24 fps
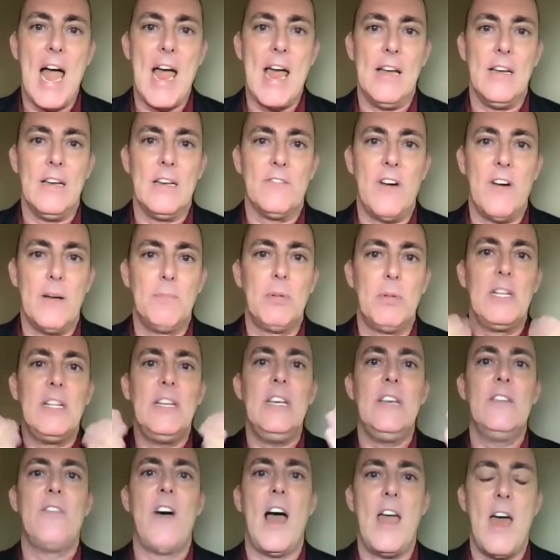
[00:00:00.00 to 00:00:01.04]
if I believe
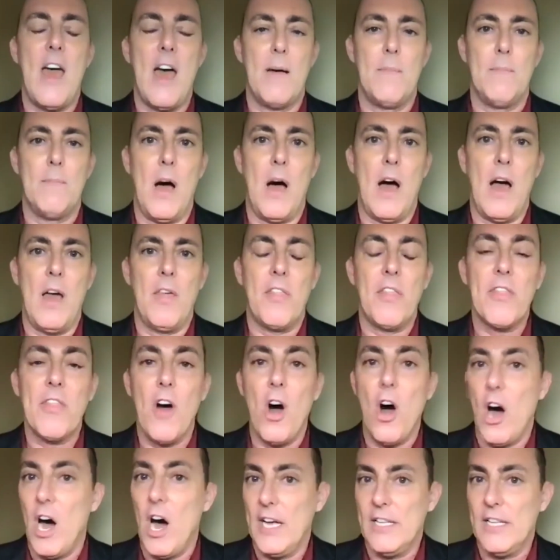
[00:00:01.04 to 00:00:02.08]
I am my
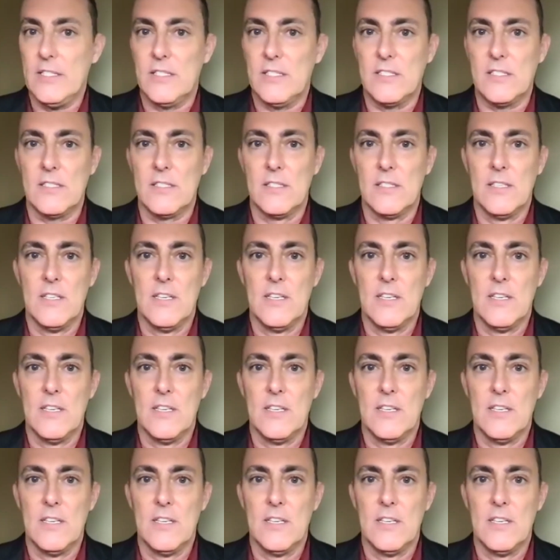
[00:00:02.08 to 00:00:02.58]
thoughts,